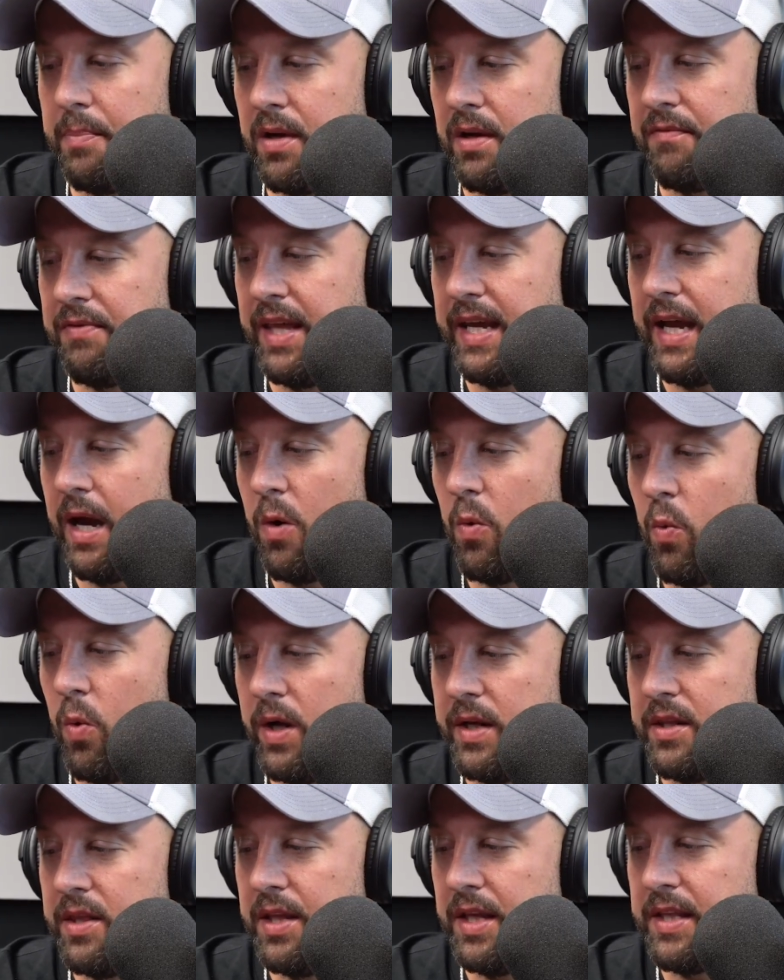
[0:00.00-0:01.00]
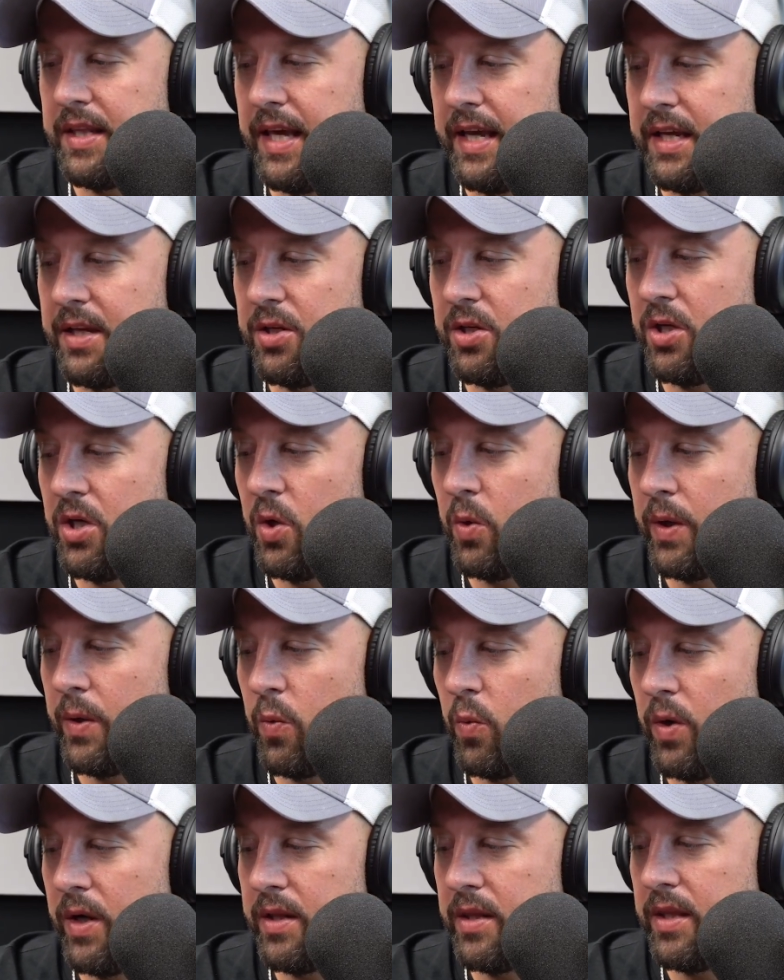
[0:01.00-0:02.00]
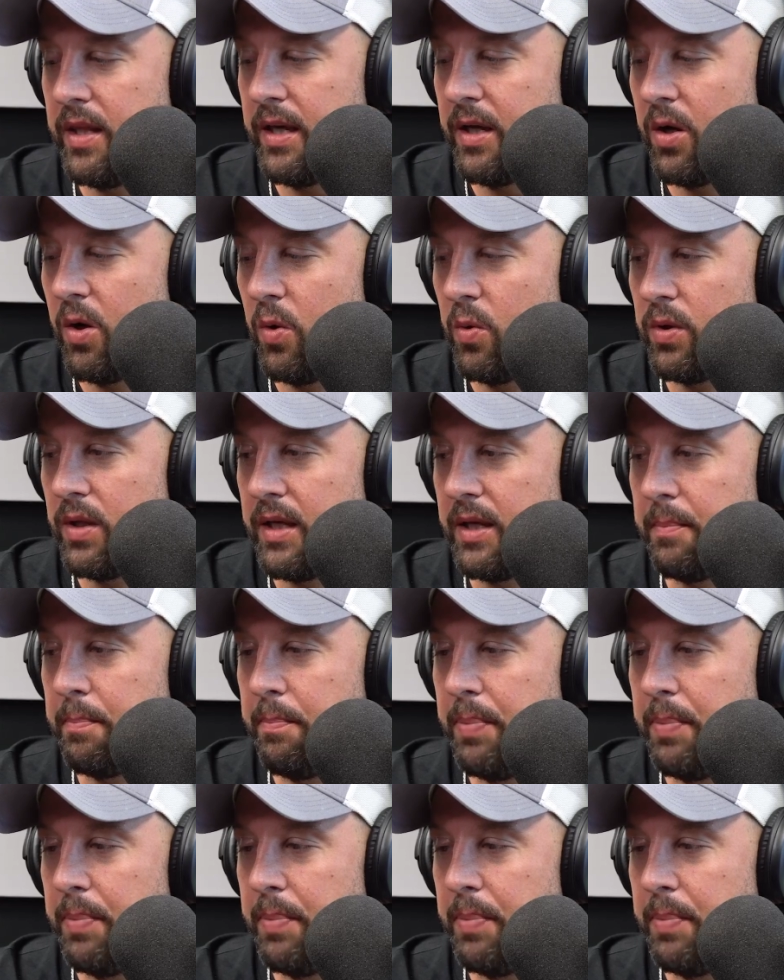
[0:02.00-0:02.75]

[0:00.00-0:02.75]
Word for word: of they got one thing they can do and one thing only.